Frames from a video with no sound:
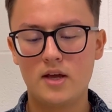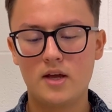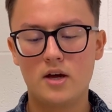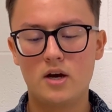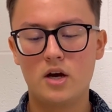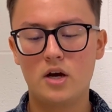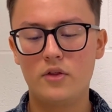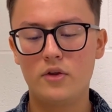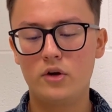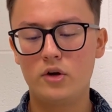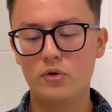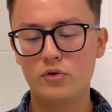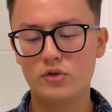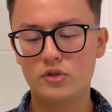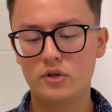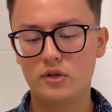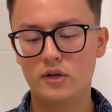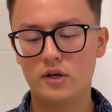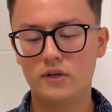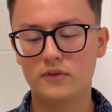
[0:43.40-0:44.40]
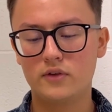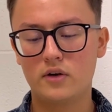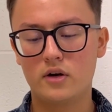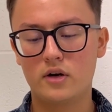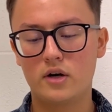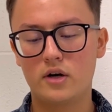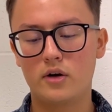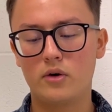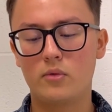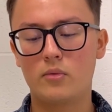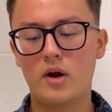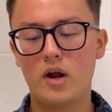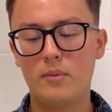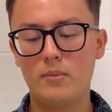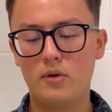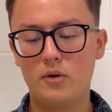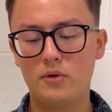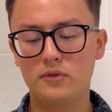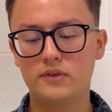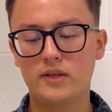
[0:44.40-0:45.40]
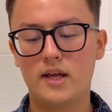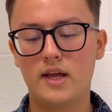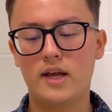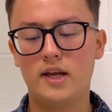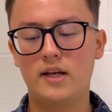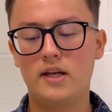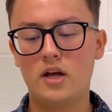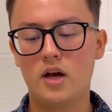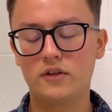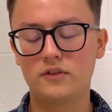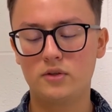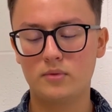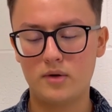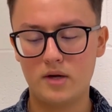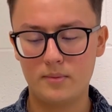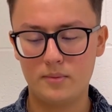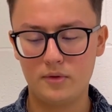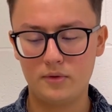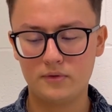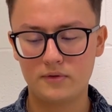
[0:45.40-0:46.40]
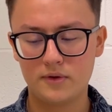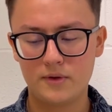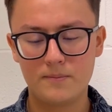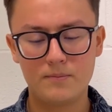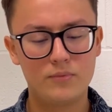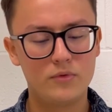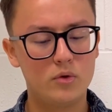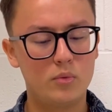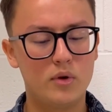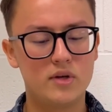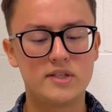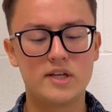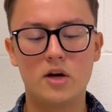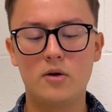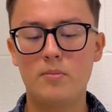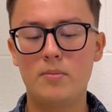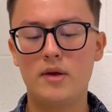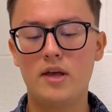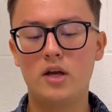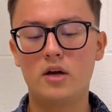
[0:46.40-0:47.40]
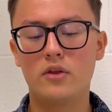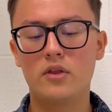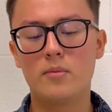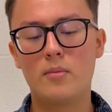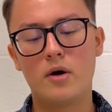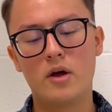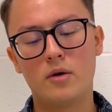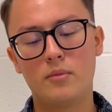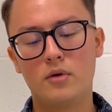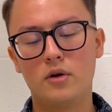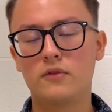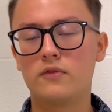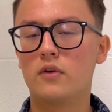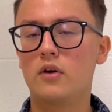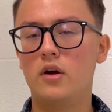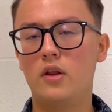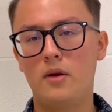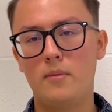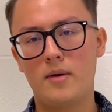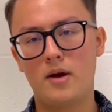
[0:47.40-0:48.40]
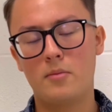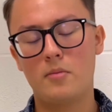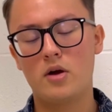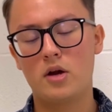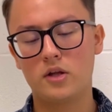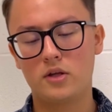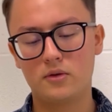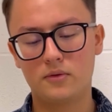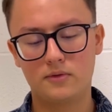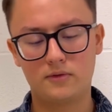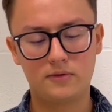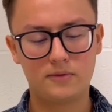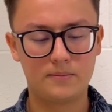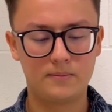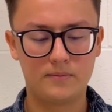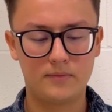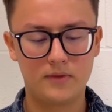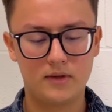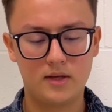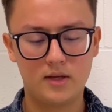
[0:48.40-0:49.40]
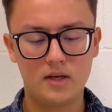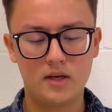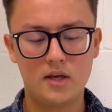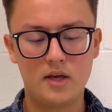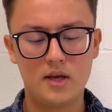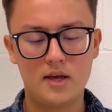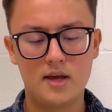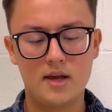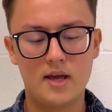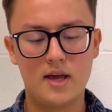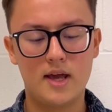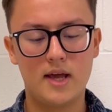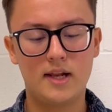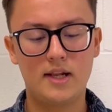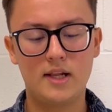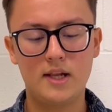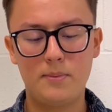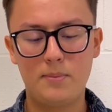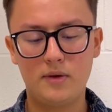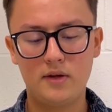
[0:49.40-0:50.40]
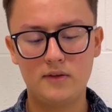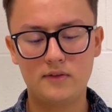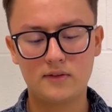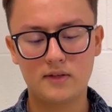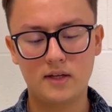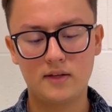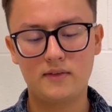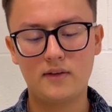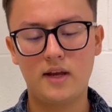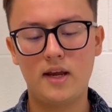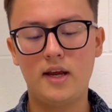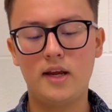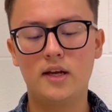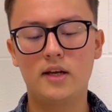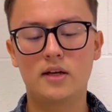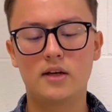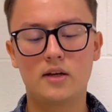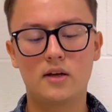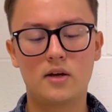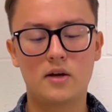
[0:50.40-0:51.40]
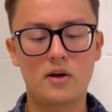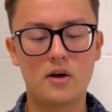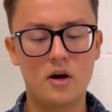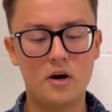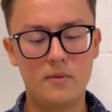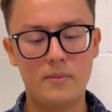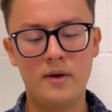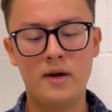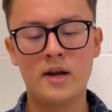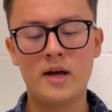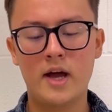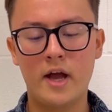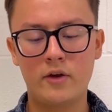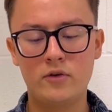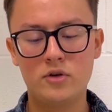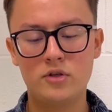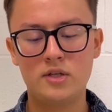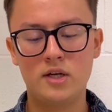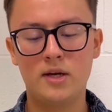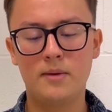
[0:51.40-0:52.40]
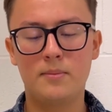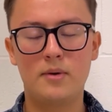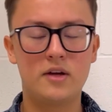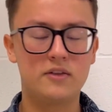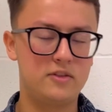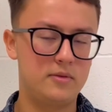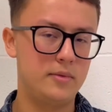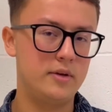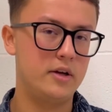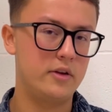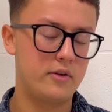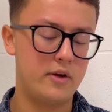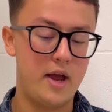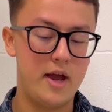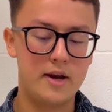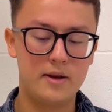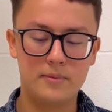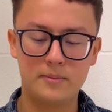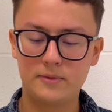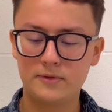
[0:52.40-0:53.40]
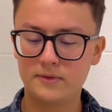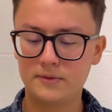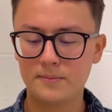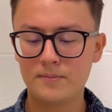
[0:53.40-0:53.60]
Other known sugars are ribose and deoxyribose, which help make other monomers for other biomolecules. And lipids contain carbon, hydrogen, and possibly other atoms.